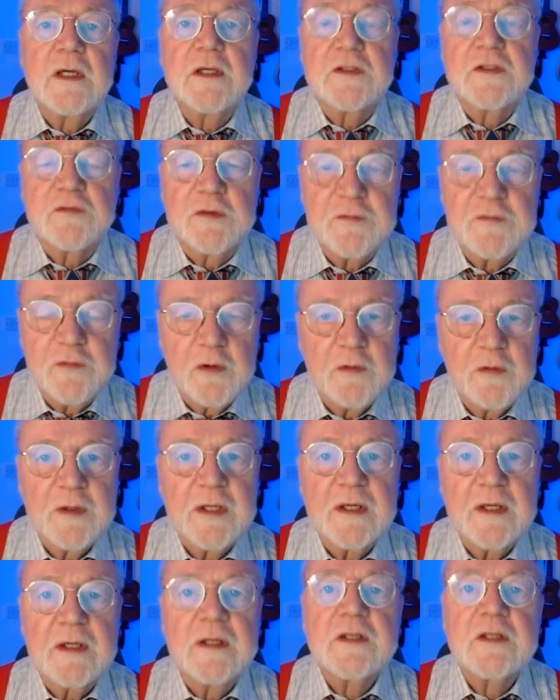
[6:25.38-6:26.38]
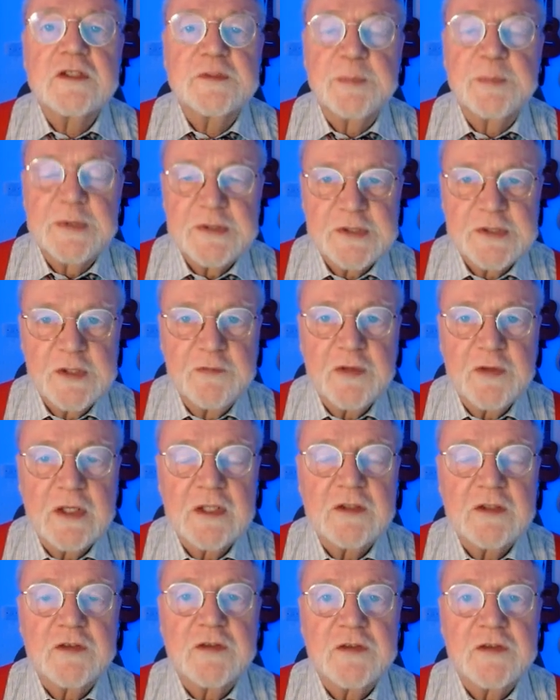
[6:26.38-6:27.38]
It's referring
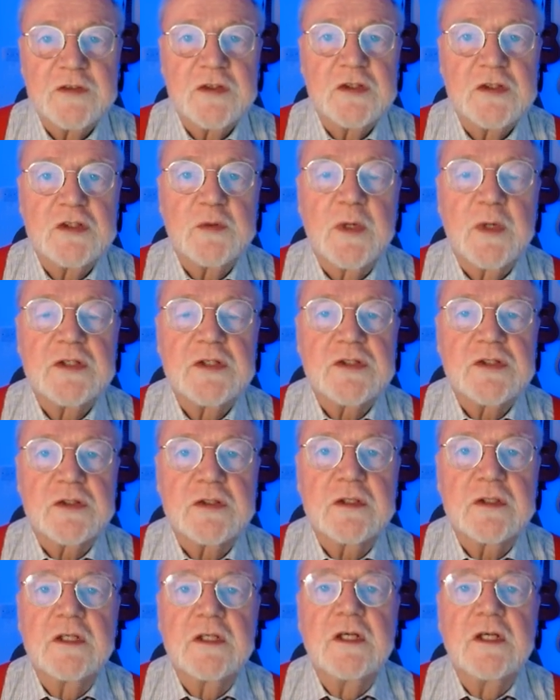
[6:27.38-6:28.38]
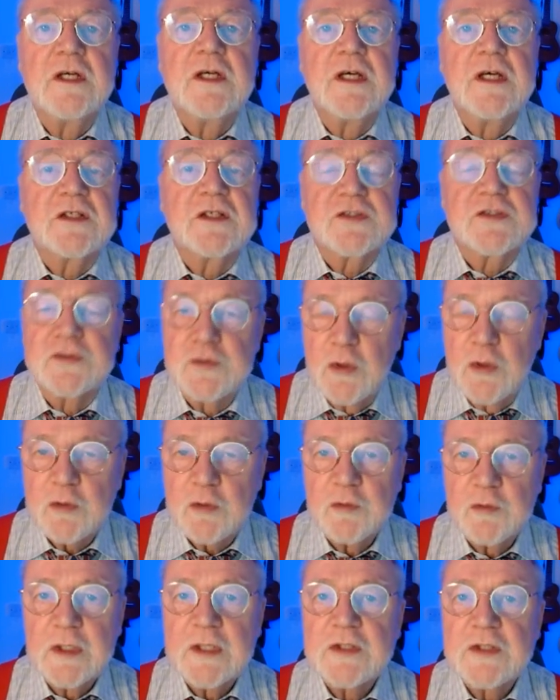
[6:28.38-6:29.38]
specifically to the situation. It's
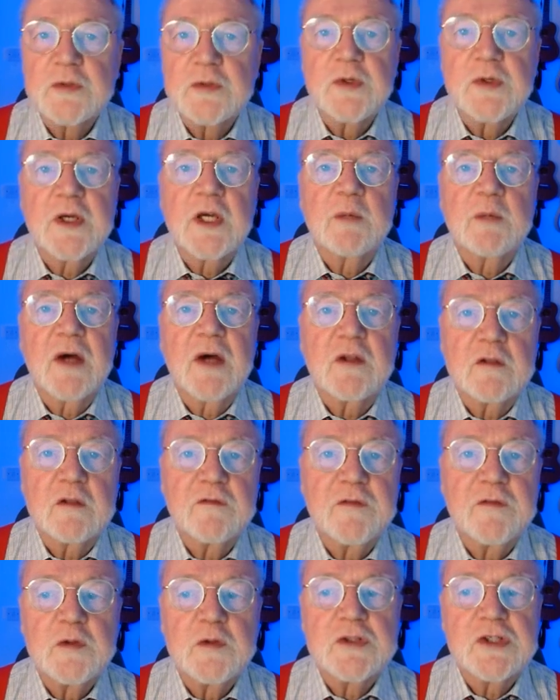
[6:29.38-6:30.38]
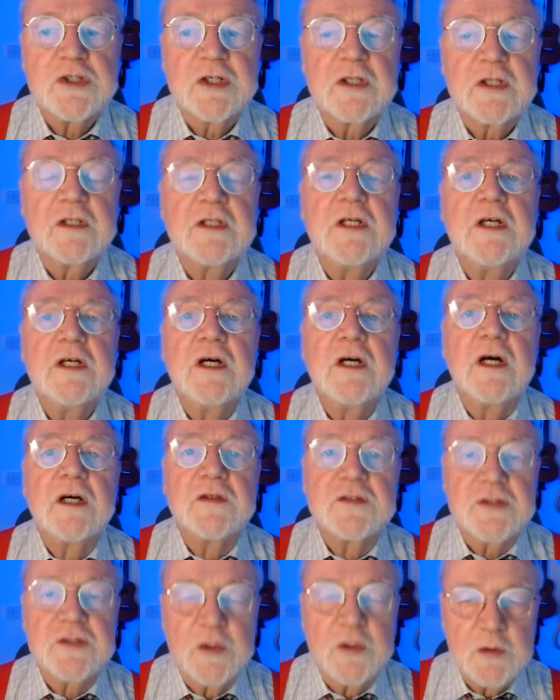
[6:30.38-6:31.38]
not really talking about the future,
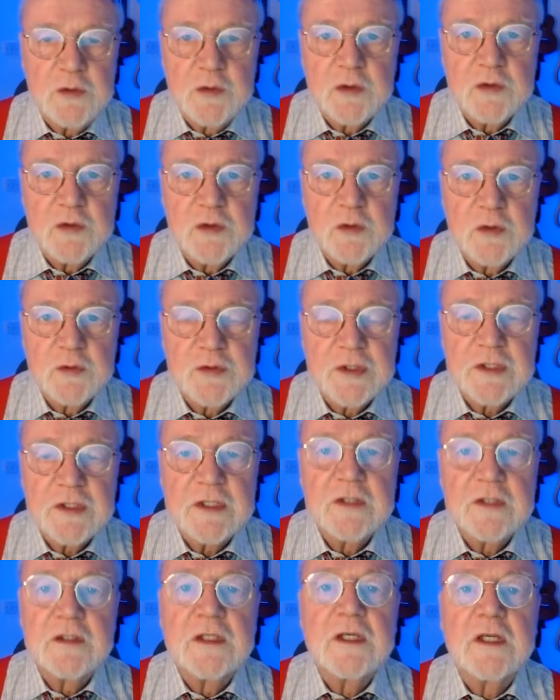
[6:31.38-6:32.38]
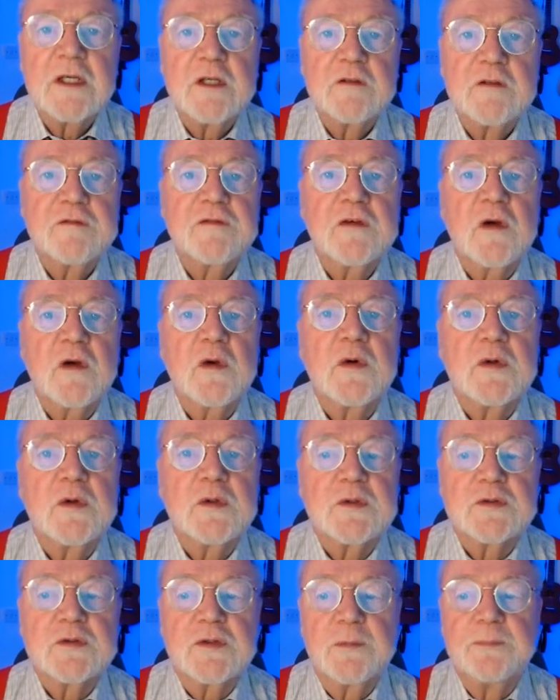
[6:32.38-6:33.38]
and so you can use it in the if
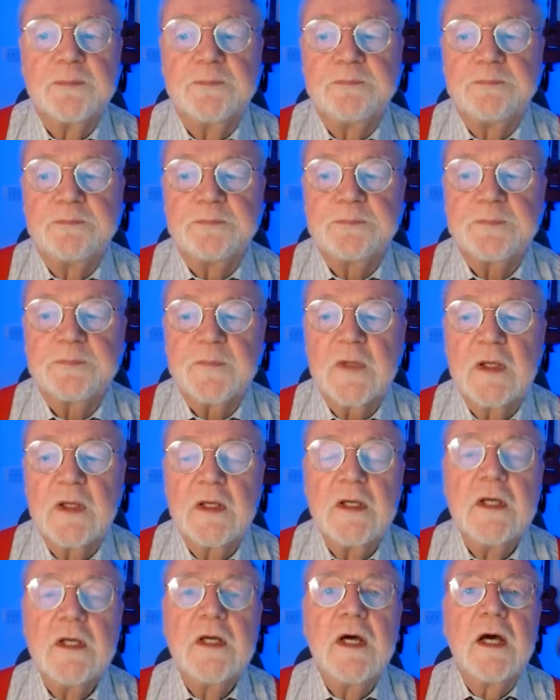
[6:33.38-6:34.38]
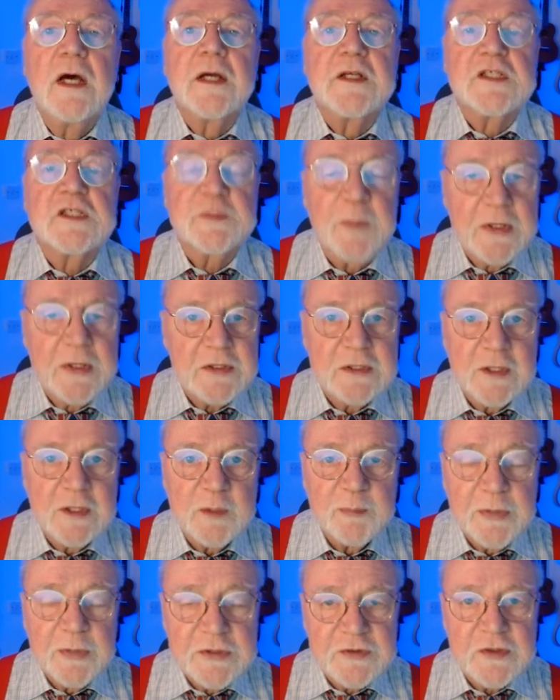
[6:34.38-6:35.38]
clause. And especially
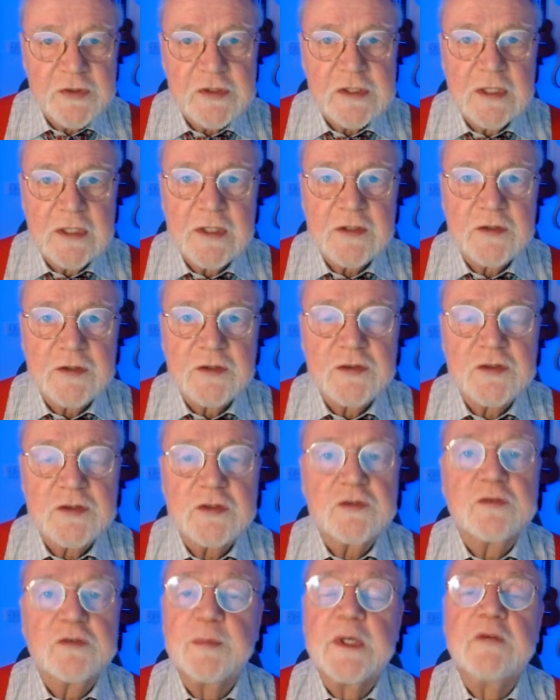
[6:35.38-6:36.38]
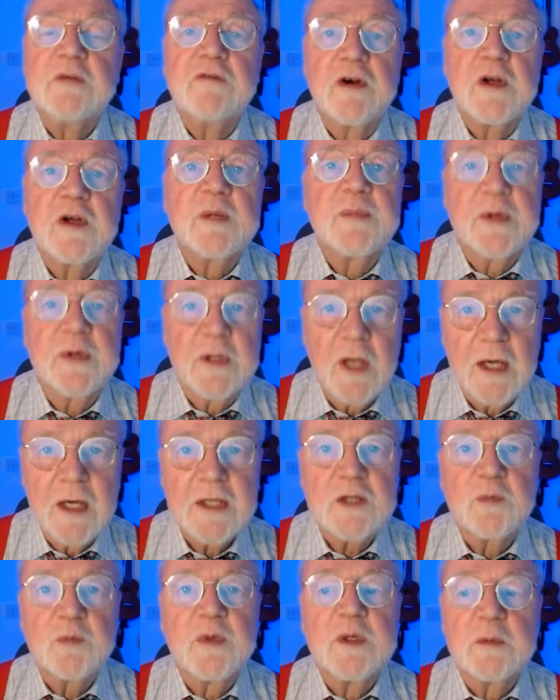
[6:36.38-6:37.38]
in business letters, to be very
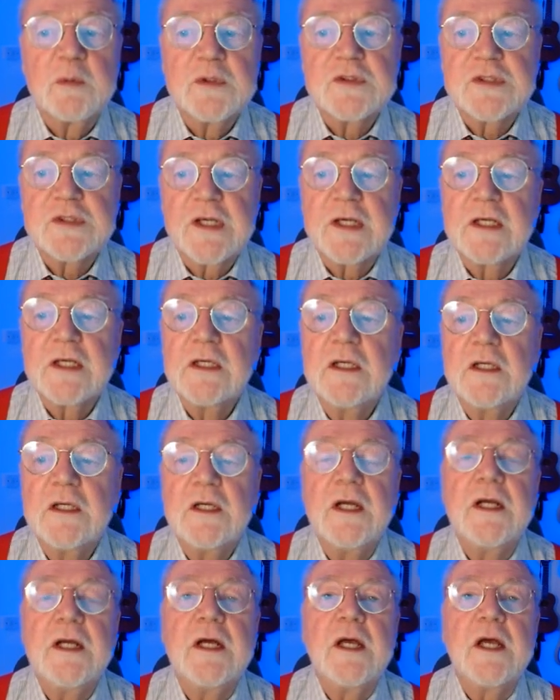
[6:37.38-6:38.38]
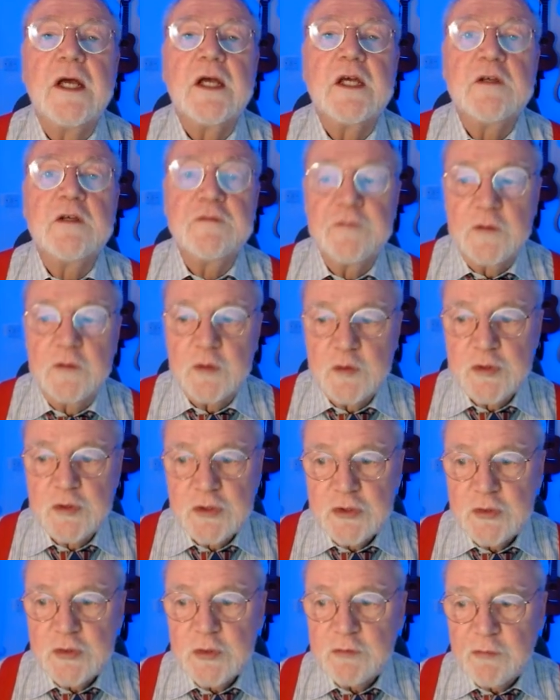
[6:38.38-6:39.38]
polite, we would say, if you
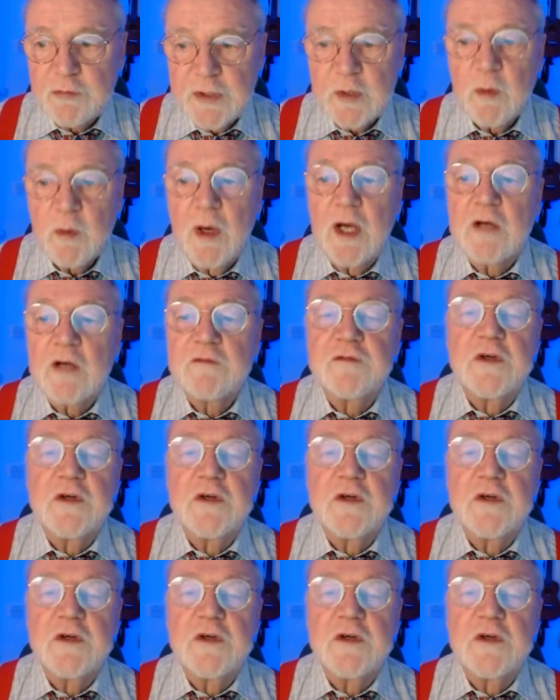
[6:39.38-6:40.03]
should require